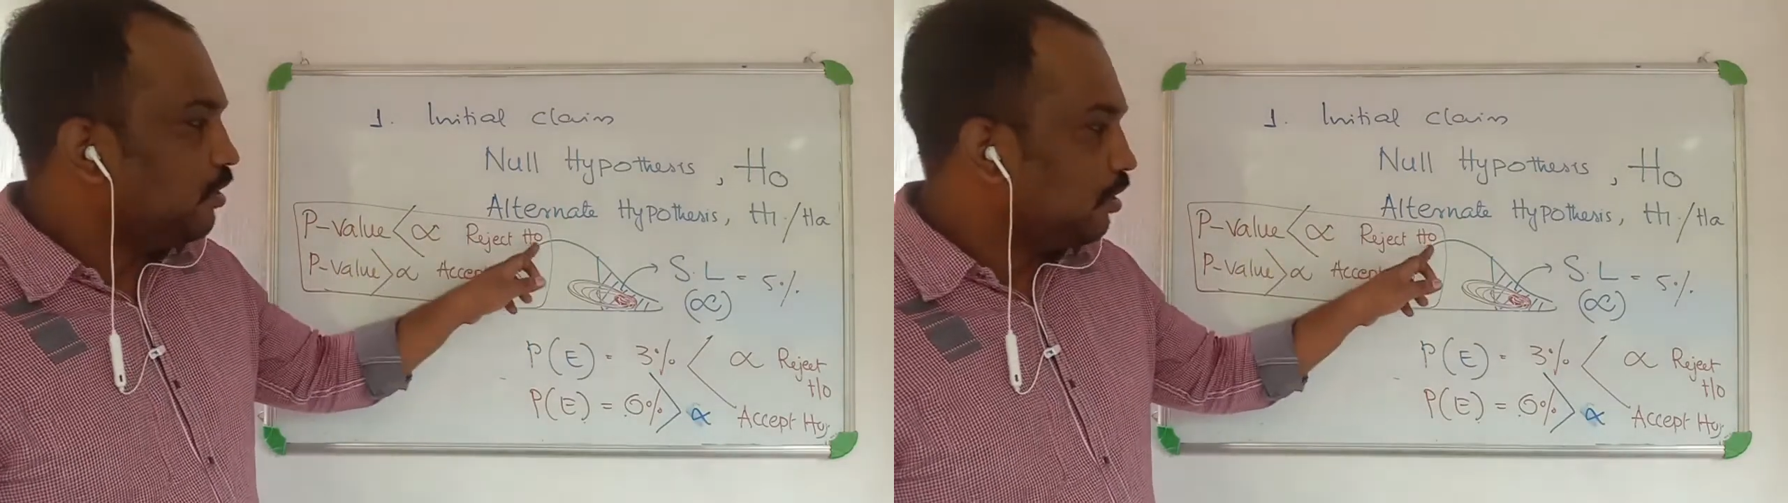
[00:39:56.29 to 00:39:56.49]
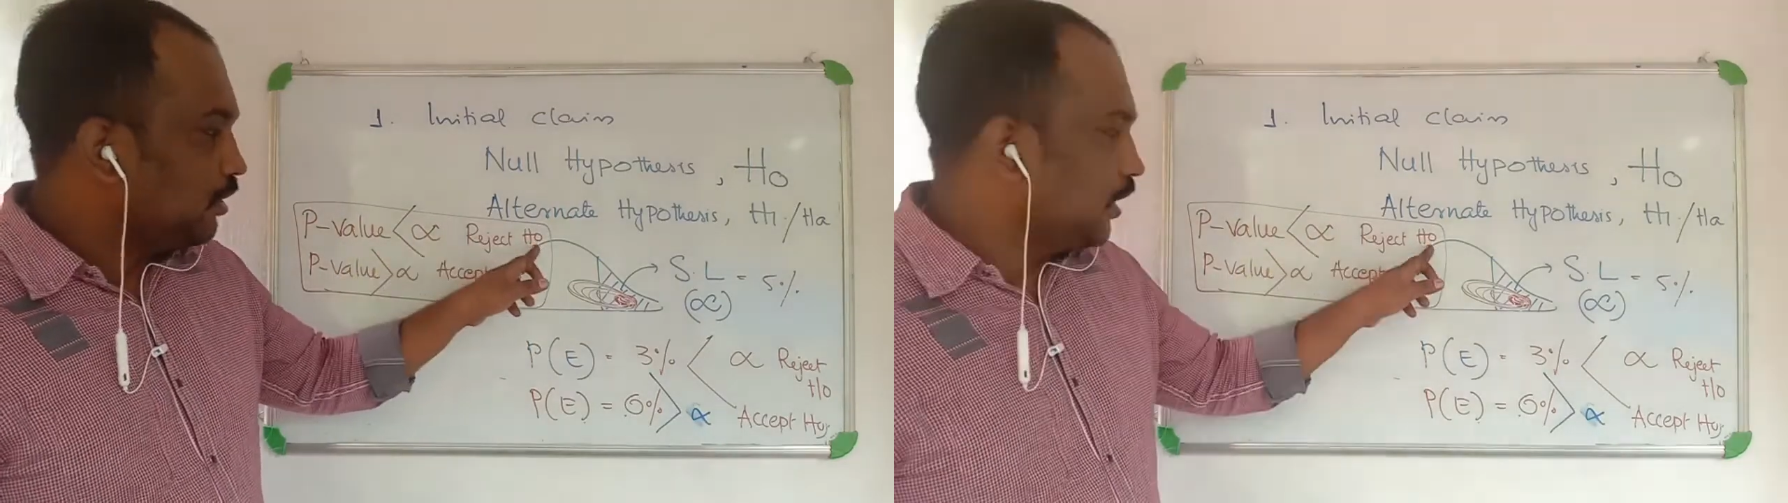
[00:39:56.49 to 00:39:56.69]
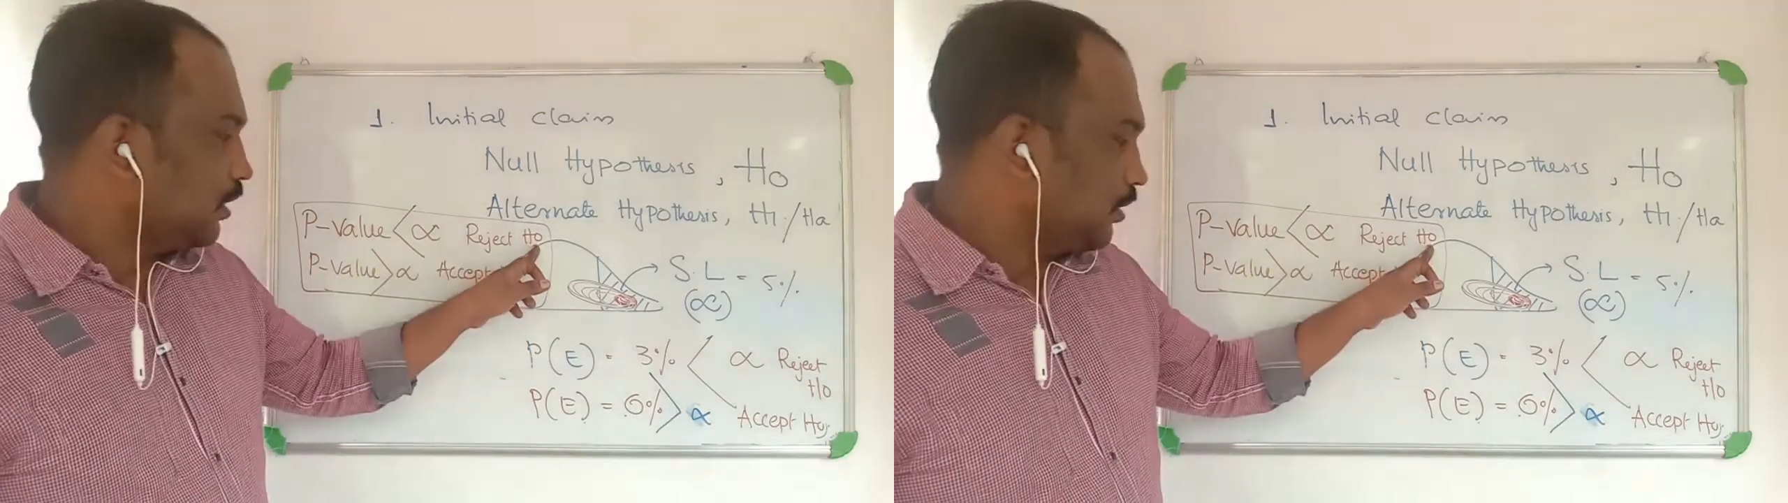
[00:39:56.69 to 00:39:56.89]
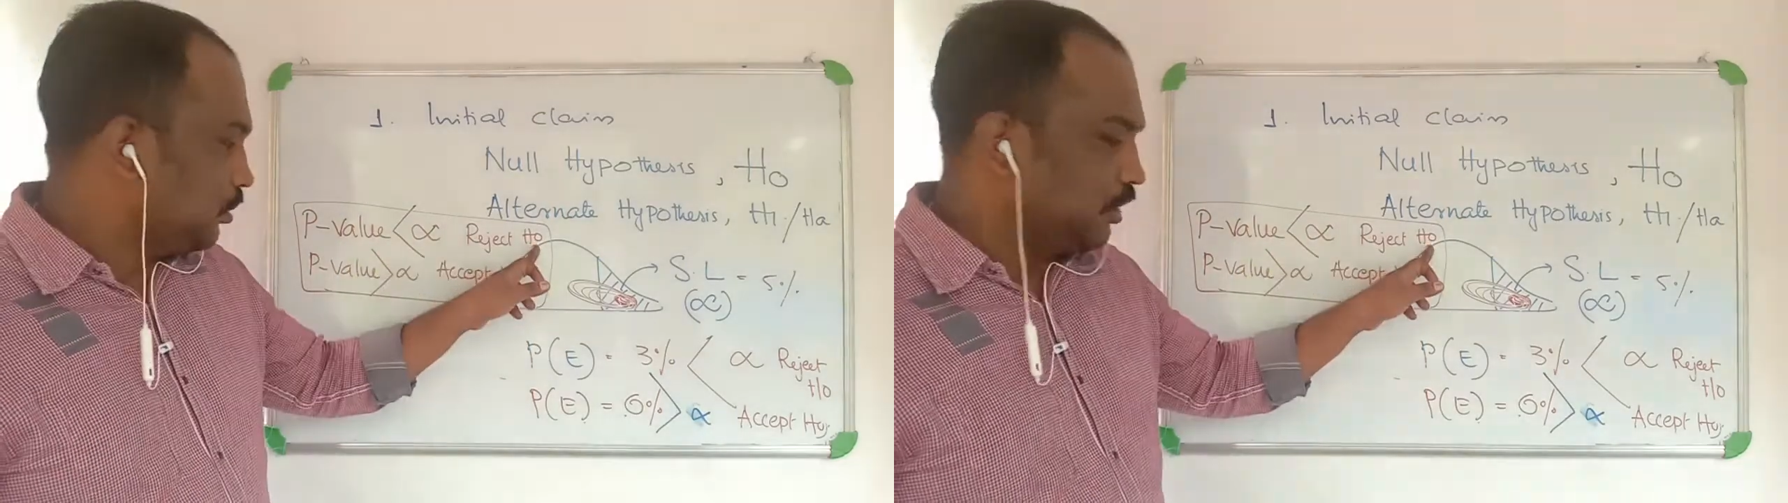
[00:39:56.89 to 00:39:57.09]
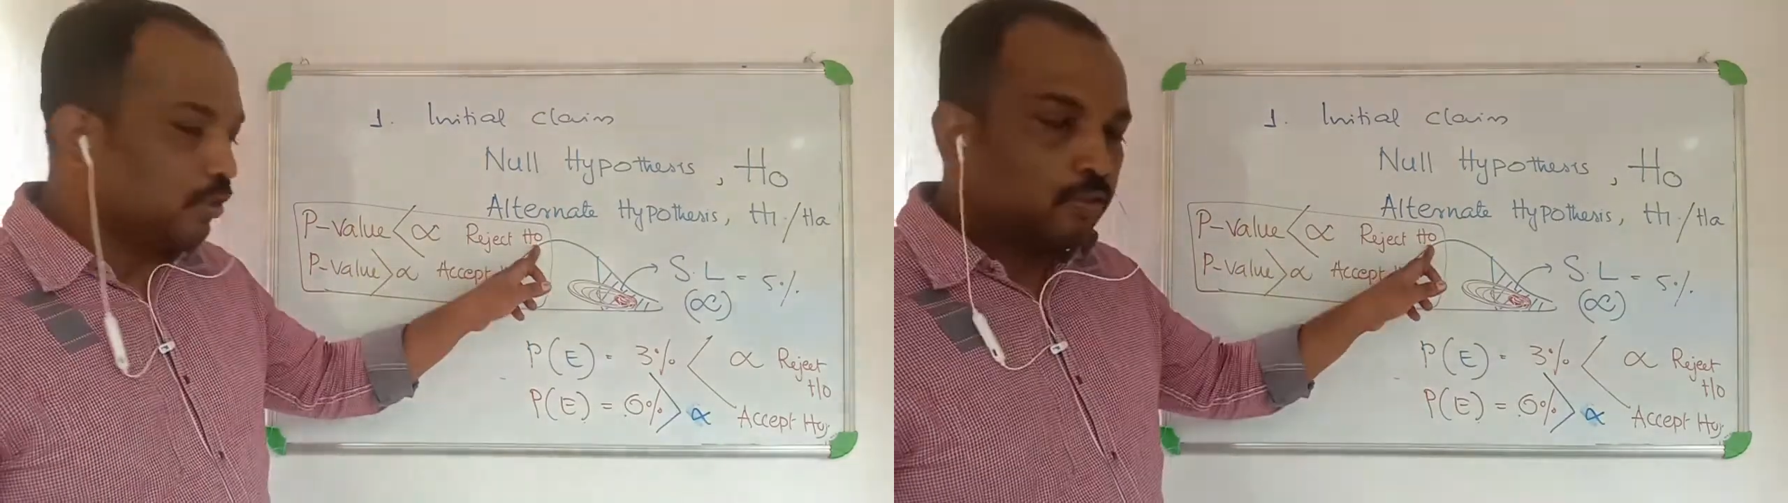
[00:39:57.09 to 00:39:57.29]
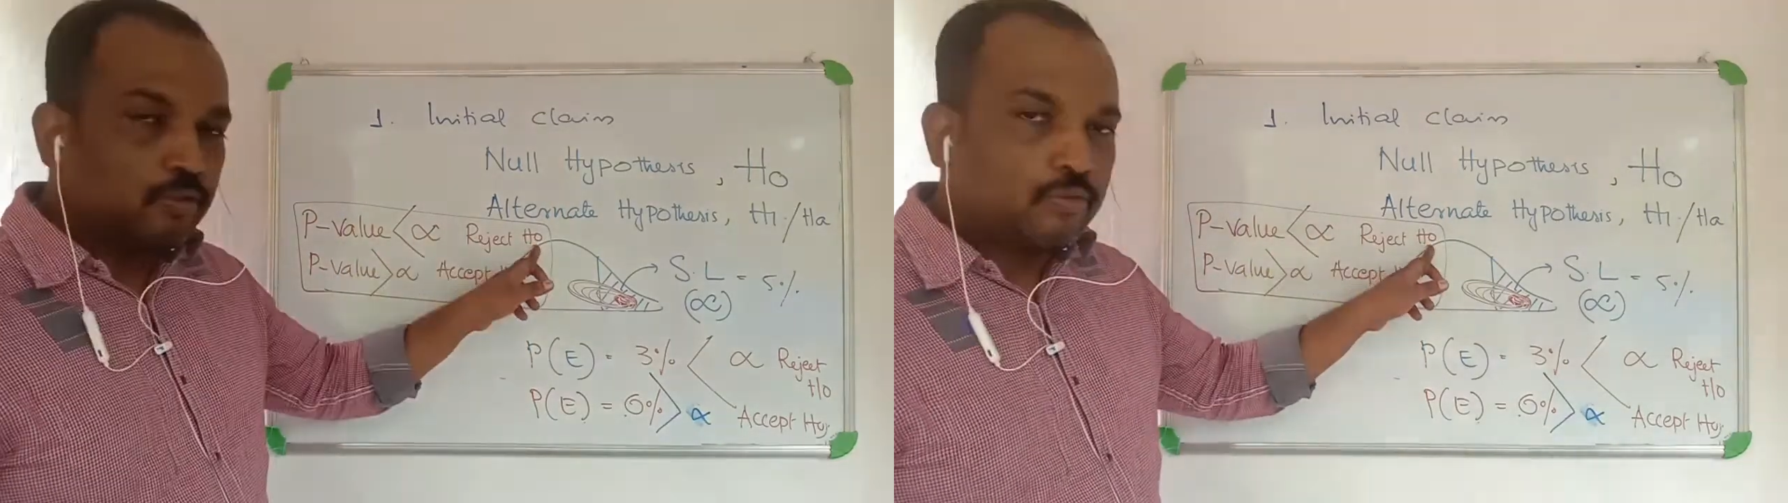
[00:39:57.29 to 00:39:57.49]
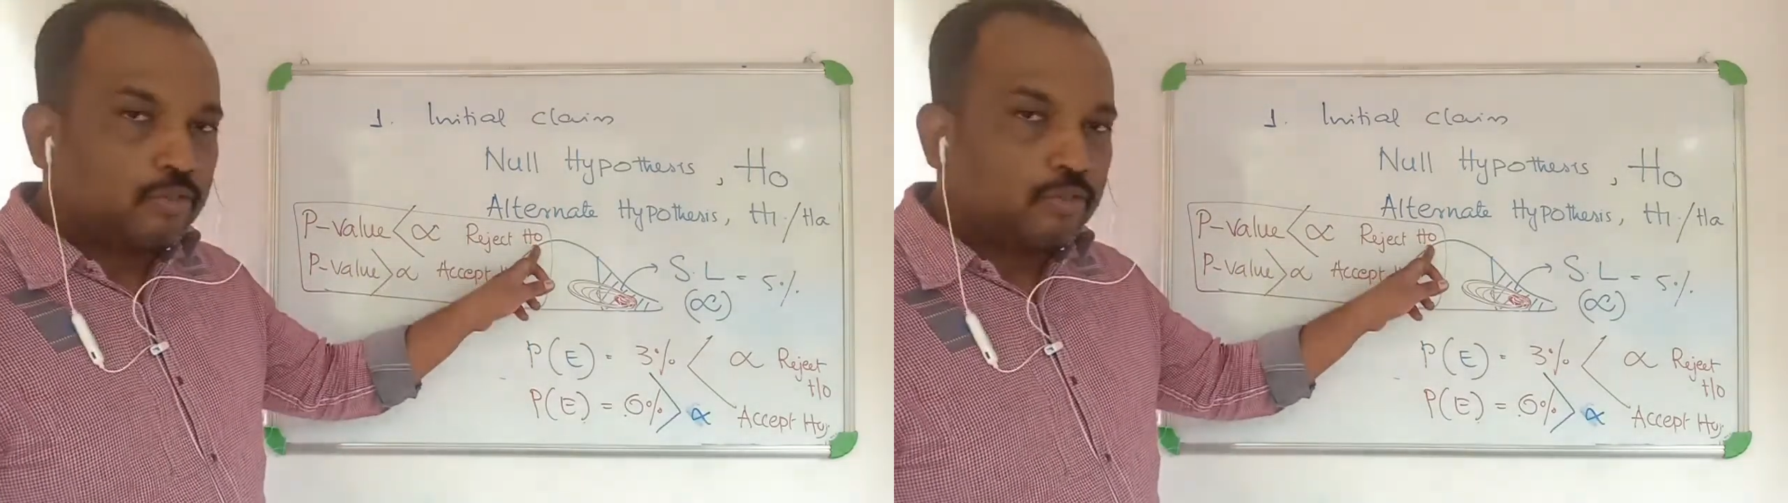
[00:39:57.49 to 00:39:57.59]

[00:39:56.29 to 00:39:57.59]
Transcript: reject H0,